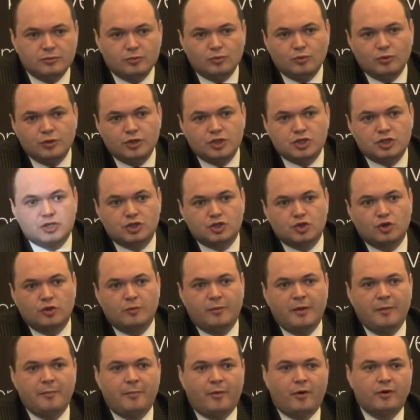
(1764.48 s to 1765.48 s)
which
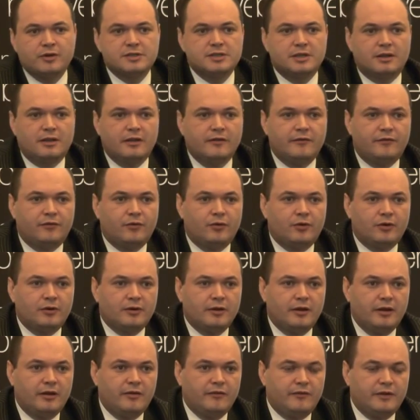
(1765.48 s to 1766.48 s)
should be positive for
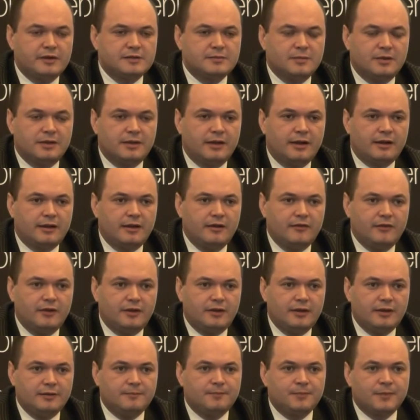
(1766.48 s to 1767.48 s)
the investment
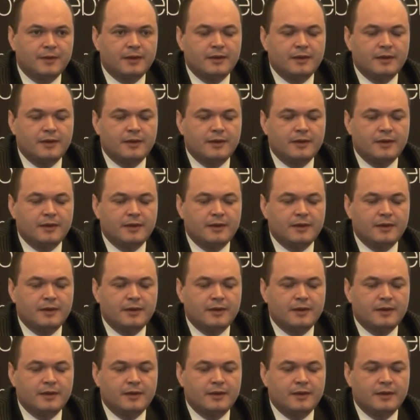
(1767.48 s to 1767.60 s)
activity.